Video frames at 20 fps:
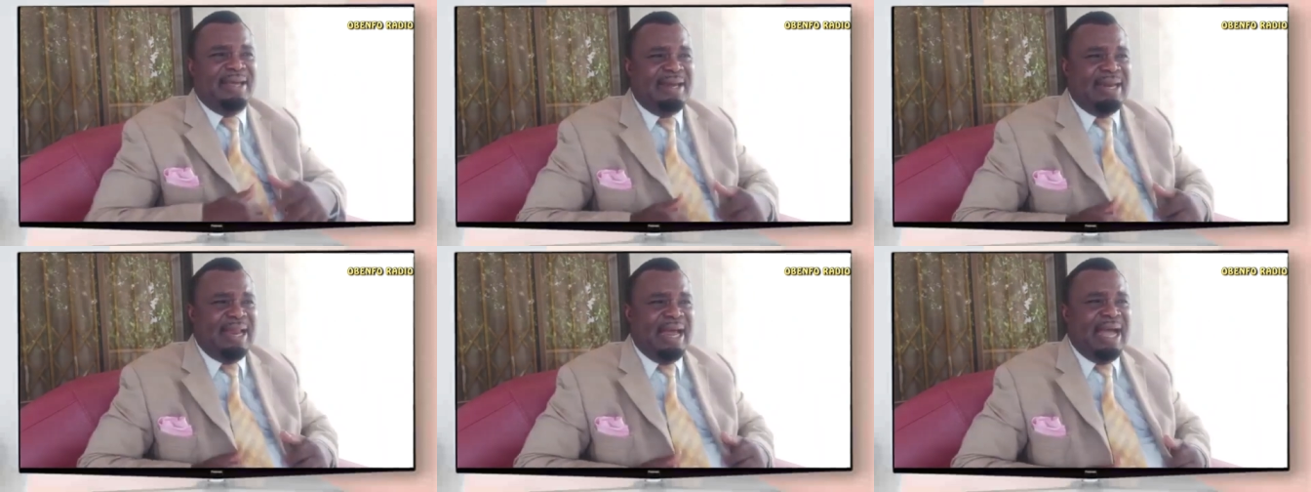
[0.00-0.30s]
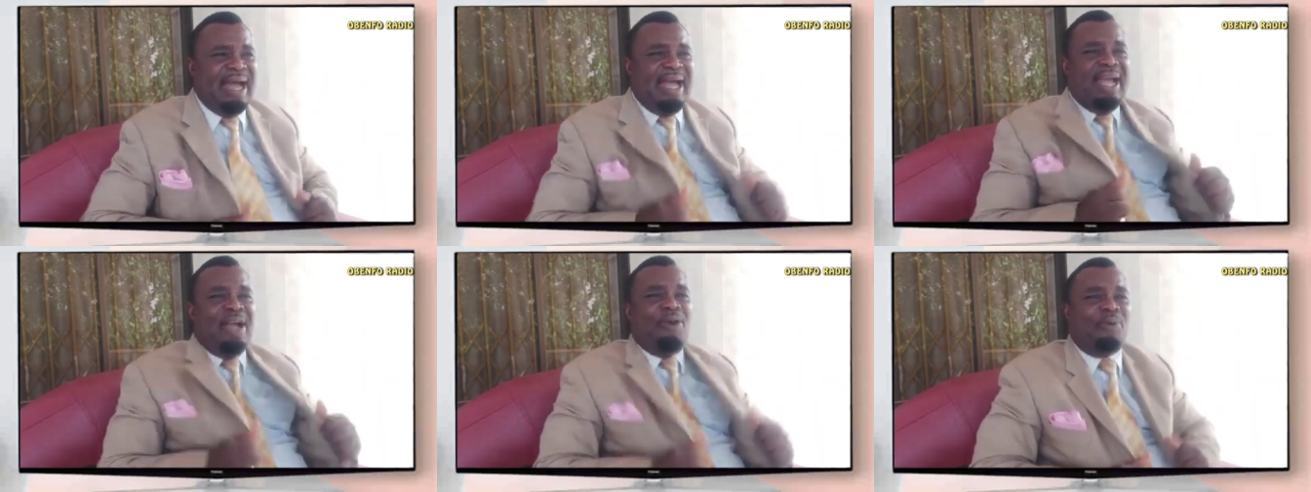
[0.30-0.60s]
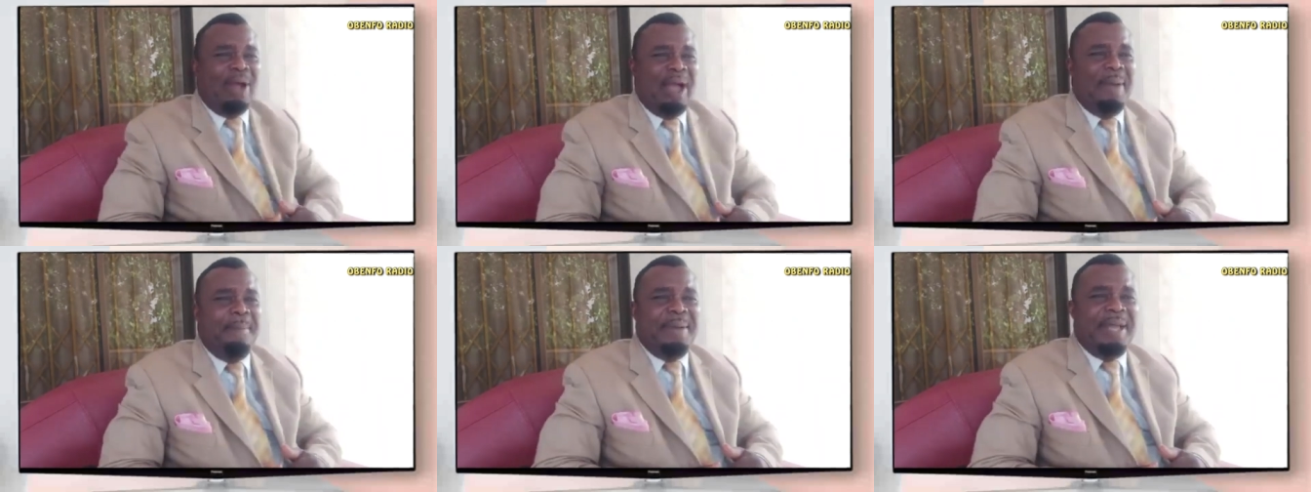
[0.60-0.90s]
na
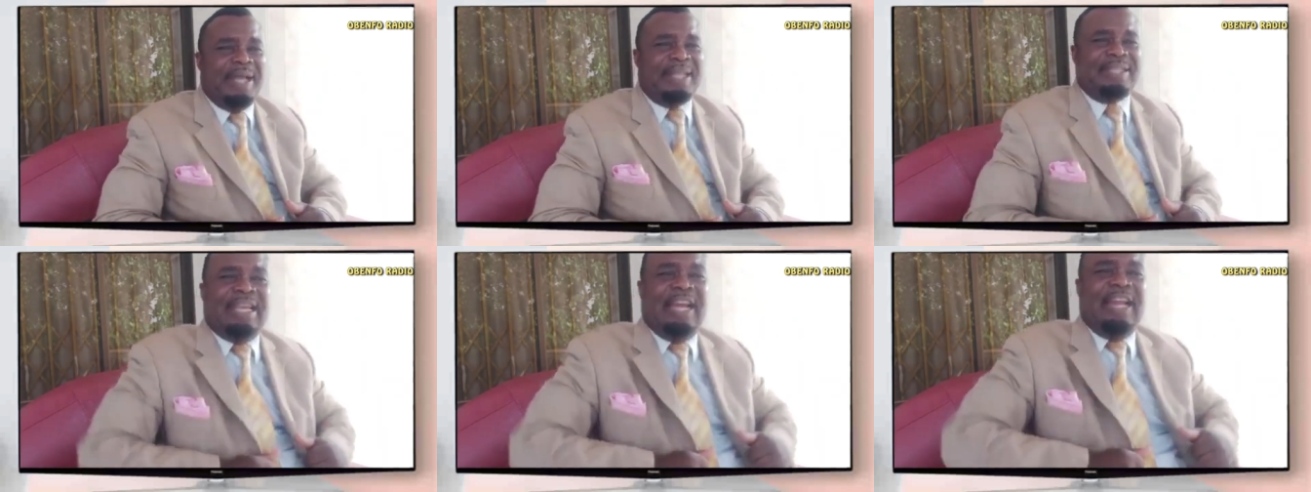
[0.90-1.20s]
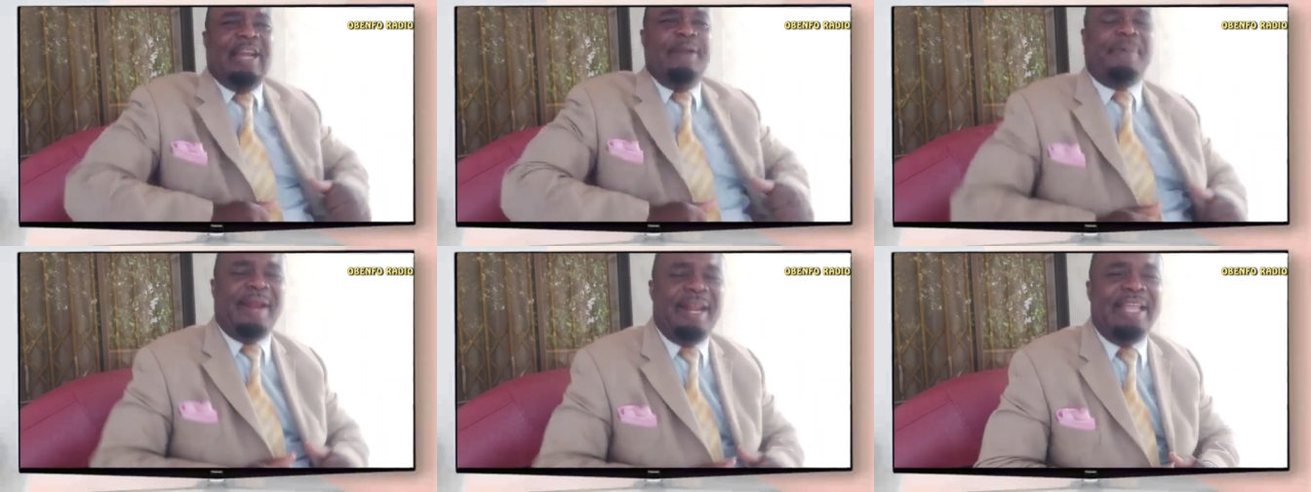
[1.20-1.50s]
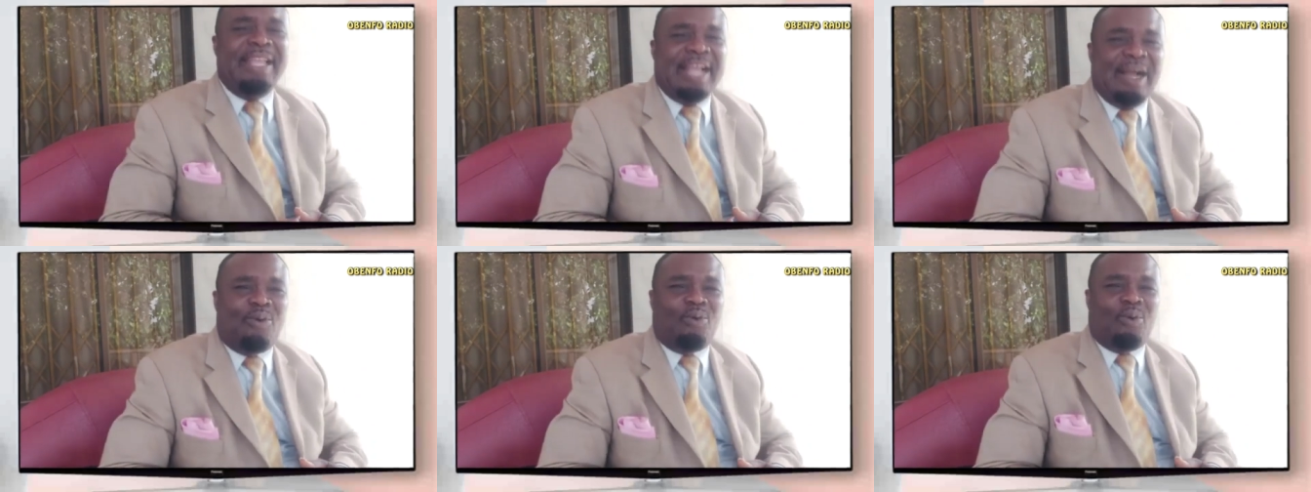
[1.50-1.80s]
ekwan bi asa ni pa
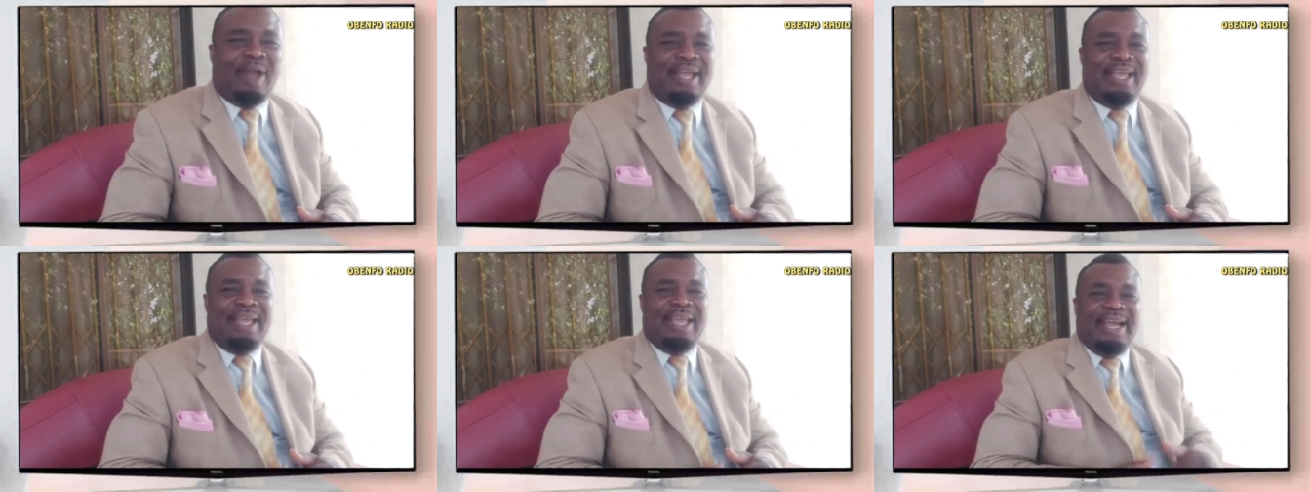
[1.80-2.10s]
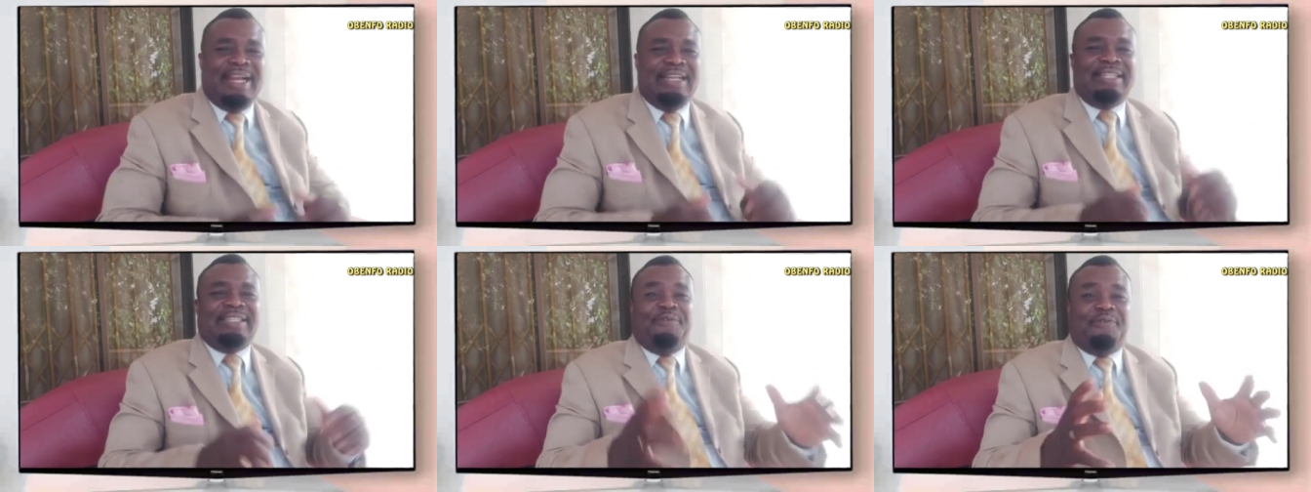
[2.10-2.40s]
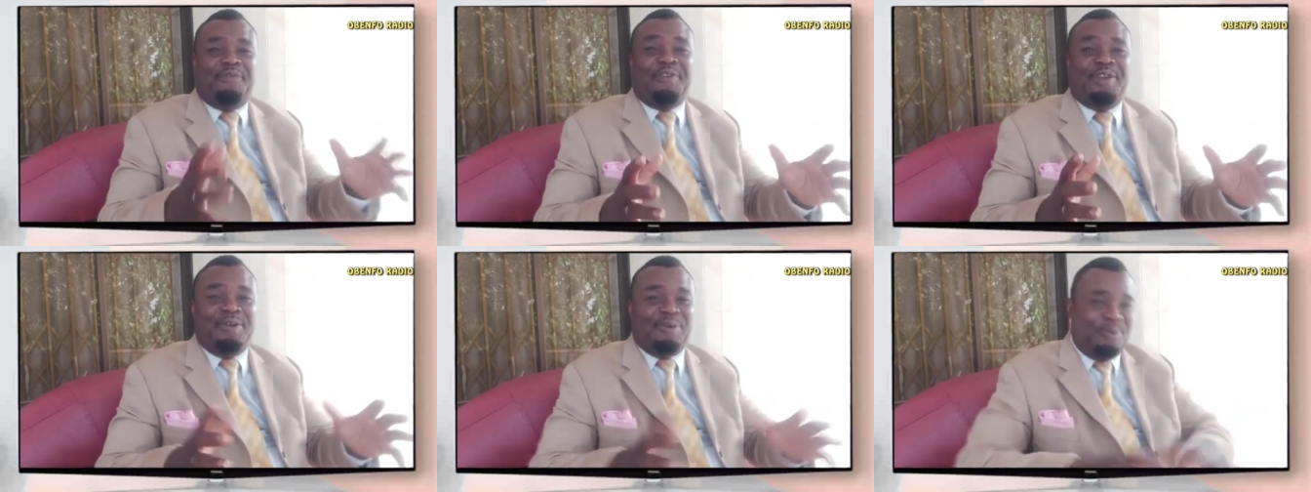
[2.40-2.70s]
ne nya kwan anti
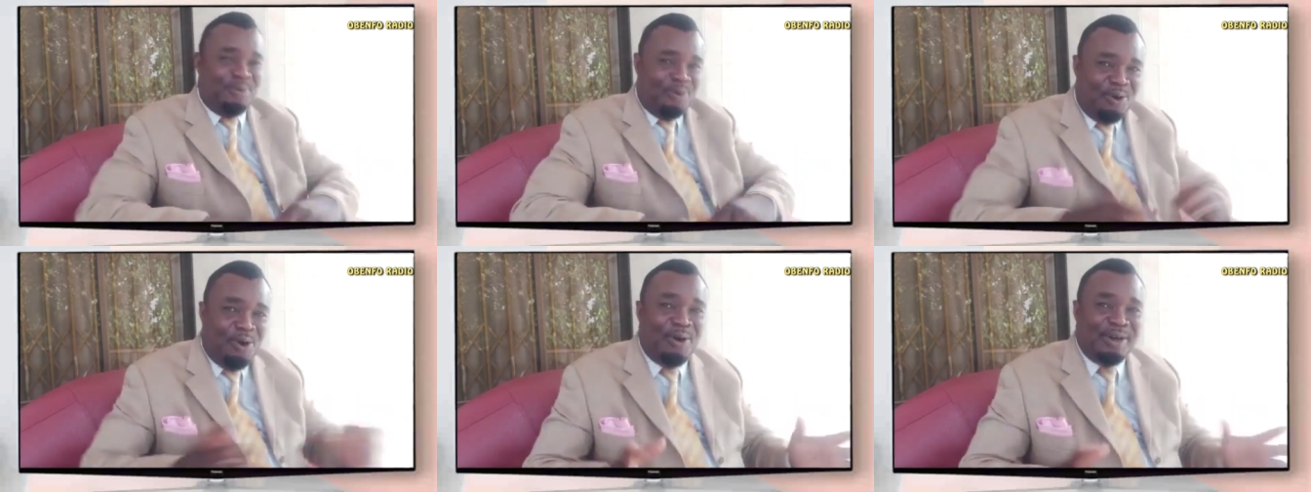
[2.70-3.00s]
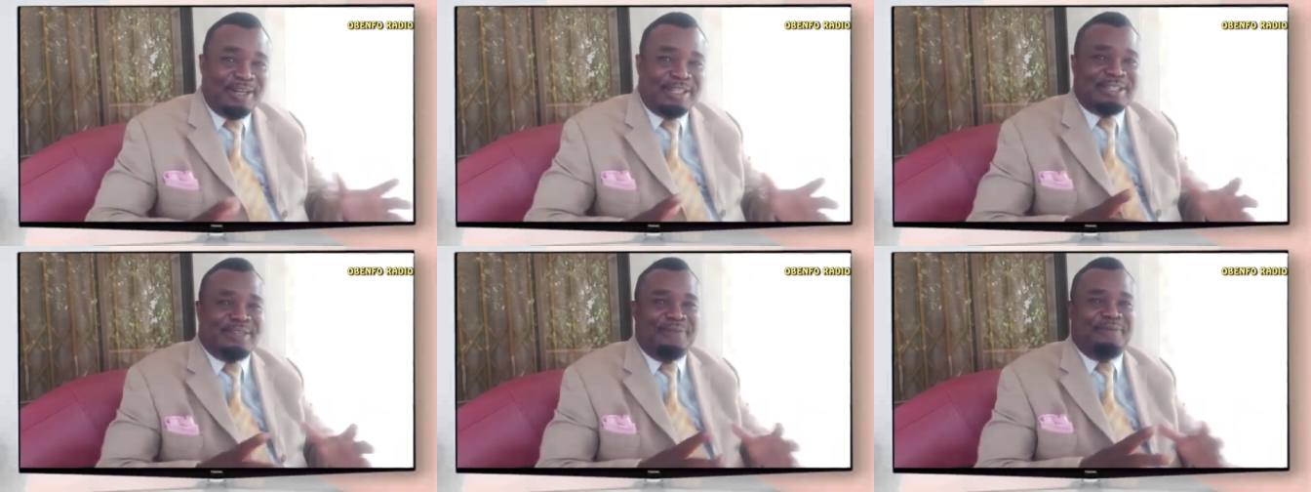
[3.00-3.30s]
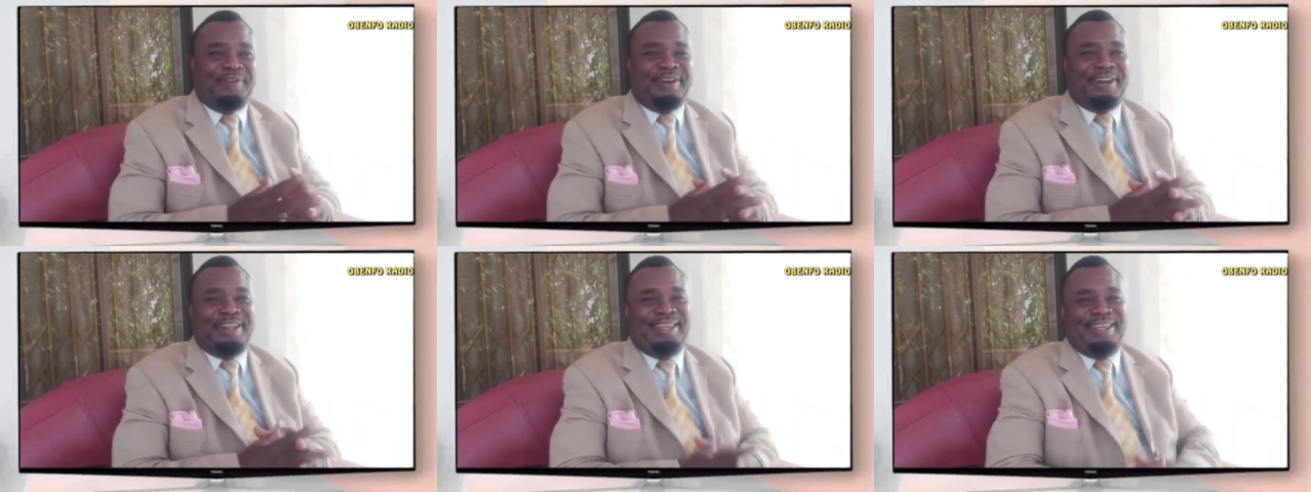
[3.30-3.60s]
free no anti
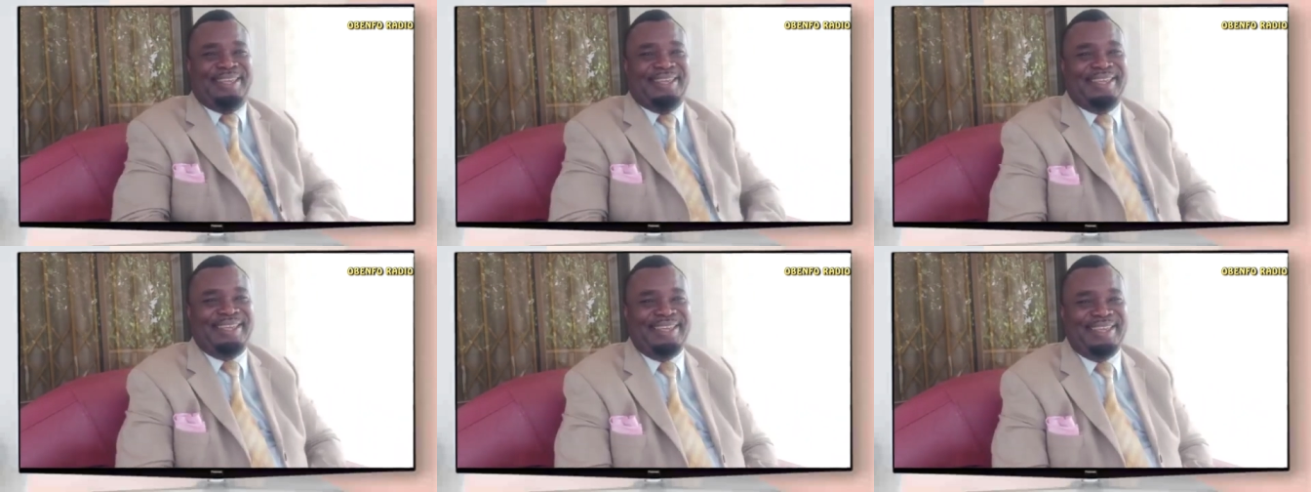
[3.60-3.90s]
free